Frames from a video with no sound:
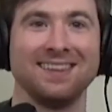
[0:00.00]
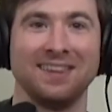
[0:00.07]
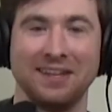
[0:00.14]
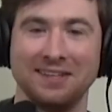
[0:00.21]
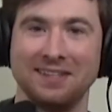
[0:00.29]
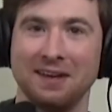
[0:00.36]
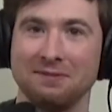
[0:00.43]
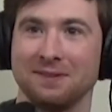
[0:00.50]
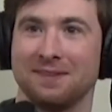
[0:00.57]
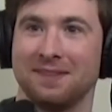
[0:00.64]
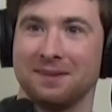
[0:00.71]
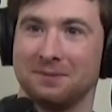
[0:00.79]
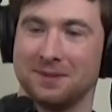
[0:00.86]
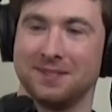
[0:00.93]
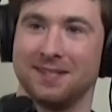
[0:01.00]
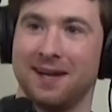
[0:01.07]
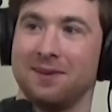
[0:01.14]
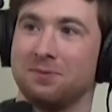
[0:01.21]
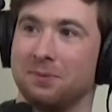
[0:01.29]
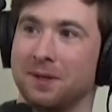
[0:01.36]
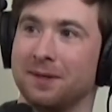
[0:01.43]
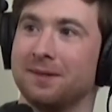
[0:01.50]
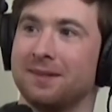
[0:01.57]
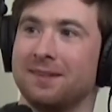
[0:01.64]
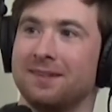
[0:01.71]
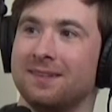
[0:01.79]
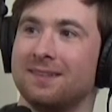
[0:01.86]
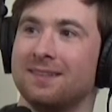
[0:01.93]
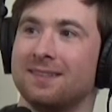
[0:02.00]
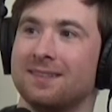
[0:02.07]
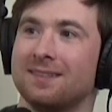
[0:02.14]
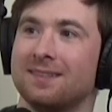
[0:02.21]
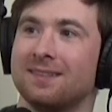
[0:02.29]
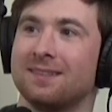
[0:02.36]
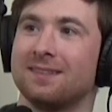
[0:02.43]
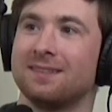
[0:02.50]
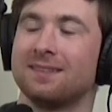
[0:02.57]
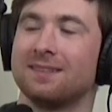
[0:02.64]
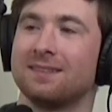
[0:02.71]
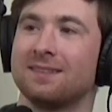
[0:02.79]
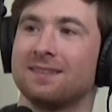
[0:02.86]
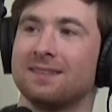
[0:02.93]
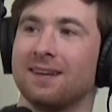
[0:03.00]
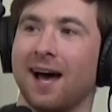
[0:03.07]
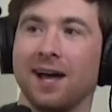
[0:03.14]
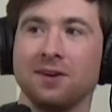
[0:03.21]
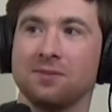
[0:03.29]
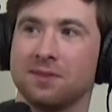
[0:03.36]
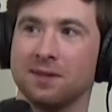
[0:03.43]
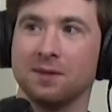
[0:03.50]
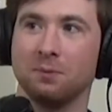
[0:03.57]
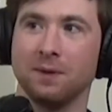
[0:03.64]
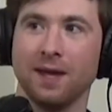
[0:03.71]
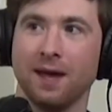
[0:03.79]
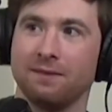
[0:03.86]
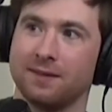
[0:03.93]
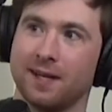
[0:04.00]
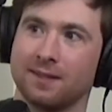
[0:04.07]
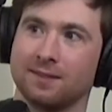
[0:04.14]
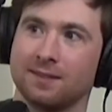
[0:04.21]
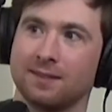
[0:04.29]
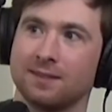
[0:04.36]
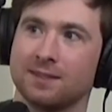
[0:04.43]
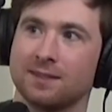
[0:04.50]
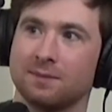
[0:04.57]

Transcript: They definitely think we sound weird. I don't think we have accents,